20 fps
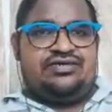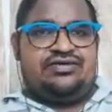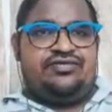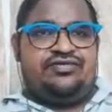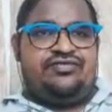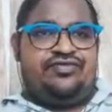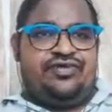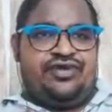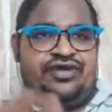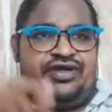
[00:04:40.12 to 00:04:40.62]

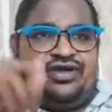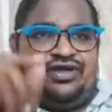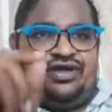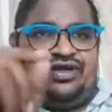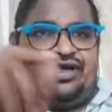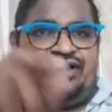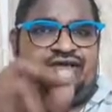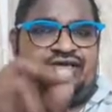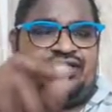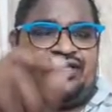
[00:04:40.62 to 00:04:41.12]
For
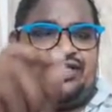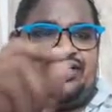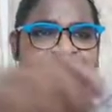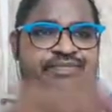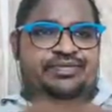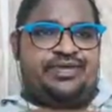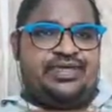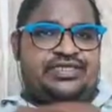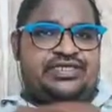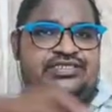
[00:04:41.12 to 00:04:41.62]
log E
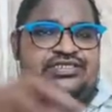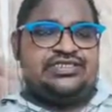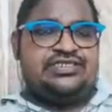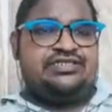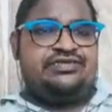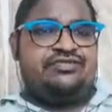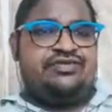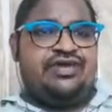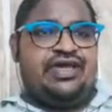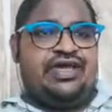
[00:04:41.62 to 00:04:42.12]
base E,
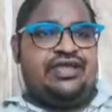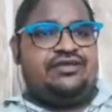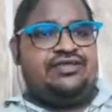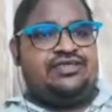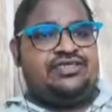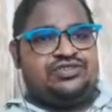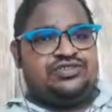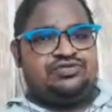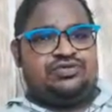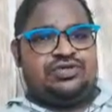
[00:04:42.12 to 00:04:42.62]
the value
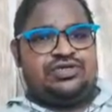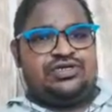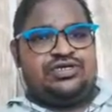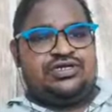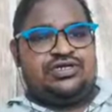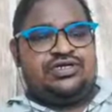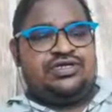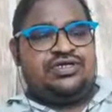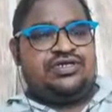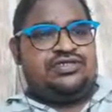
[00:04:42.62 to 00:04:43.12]
is 1.
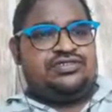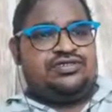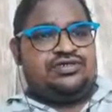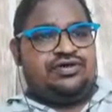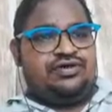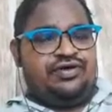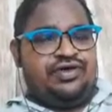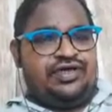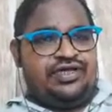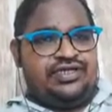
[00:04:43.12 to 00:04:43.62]

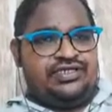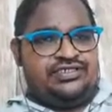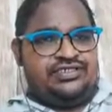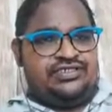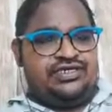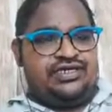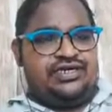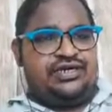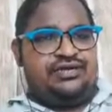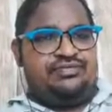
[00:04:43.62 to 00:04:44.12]
So hence
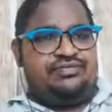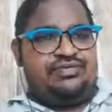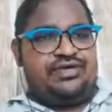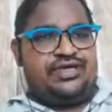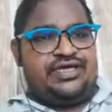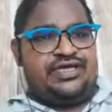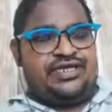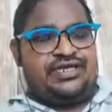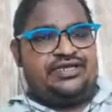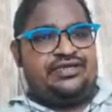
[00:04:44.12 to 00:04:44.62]
here I am
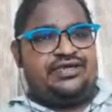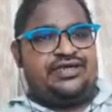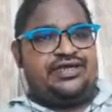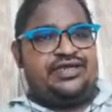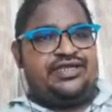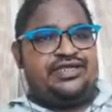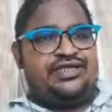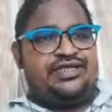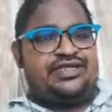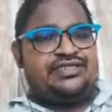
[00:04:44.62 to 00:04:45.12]
directly
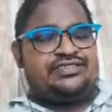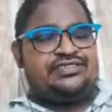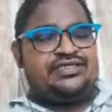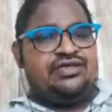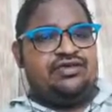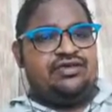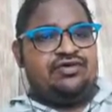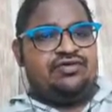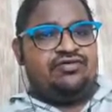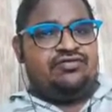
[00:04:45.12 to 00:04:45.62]
writing as
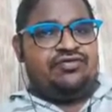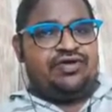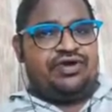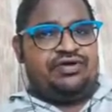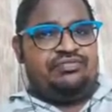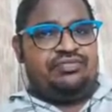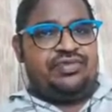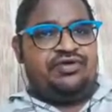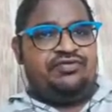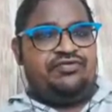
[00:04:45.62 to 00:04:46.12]

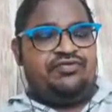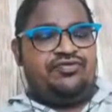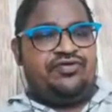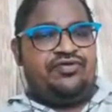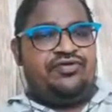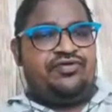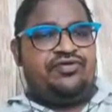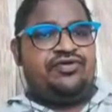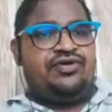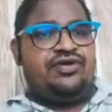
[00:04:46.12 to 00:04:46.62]
1 by
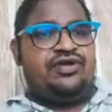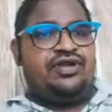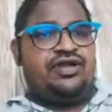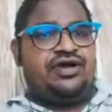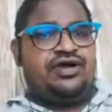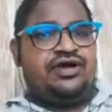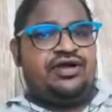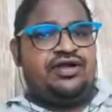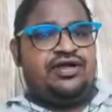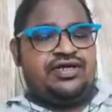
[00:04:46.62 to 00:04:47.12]
4
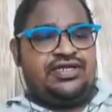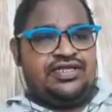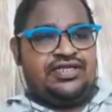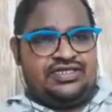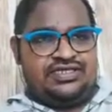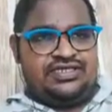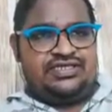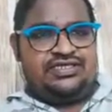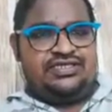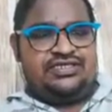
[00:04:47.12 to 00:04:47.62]
ln
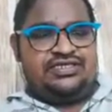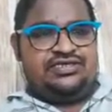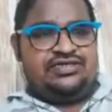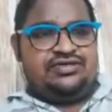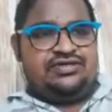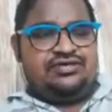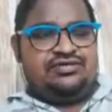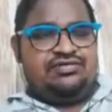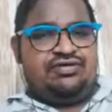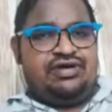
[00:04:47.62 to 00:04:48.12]
E.
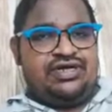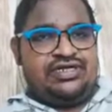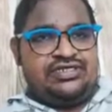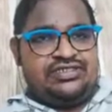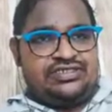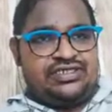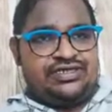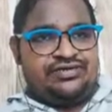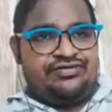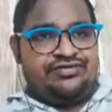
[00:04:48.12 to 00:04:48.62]
What is
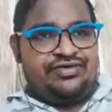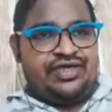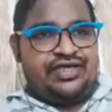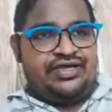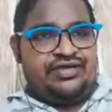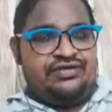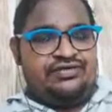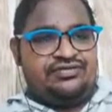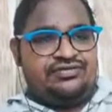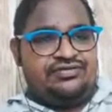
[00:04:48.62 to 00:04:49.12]
that
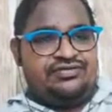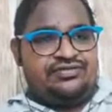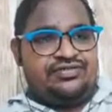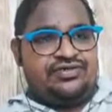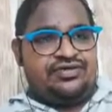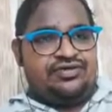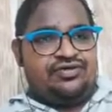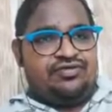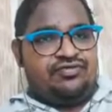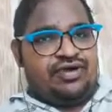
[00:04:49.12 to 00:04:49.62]
value?
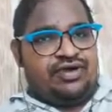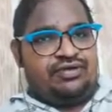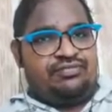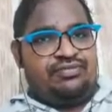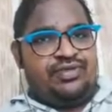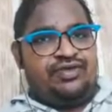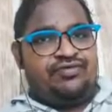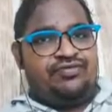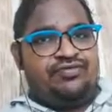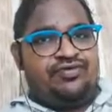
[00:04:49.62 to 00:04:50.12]
1
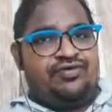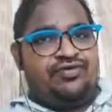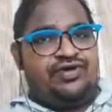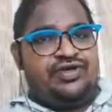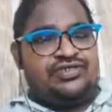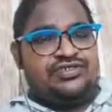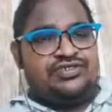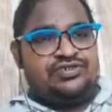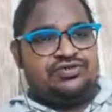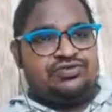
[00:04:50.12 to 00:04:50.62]
by 4
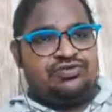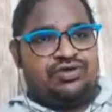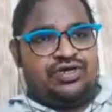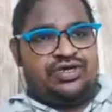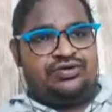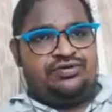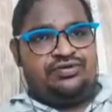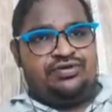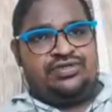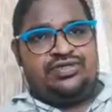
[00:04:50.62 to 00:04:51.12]
into
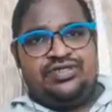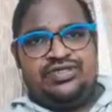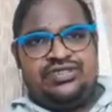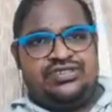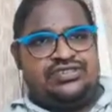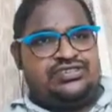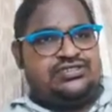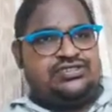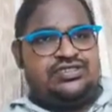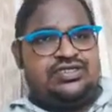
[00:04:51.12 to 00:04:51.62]
1 only. It
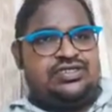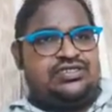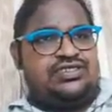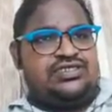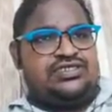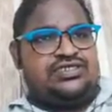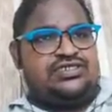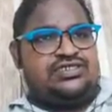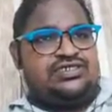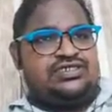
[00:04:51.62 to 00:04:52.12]
is
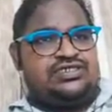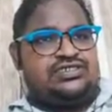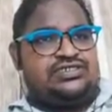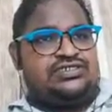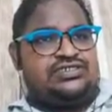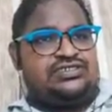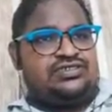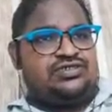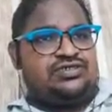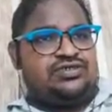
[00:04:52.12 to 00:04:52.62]
nothing change.
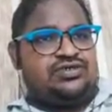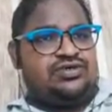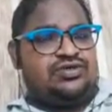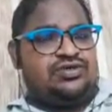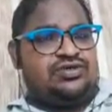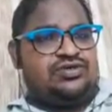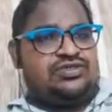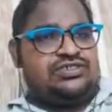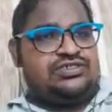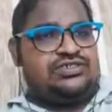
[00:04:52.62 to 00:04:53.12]

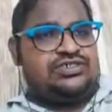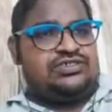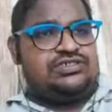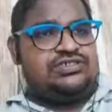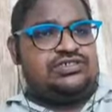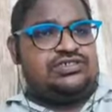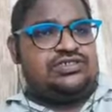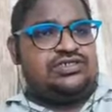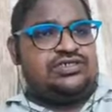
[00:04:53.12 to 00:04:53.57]
No change.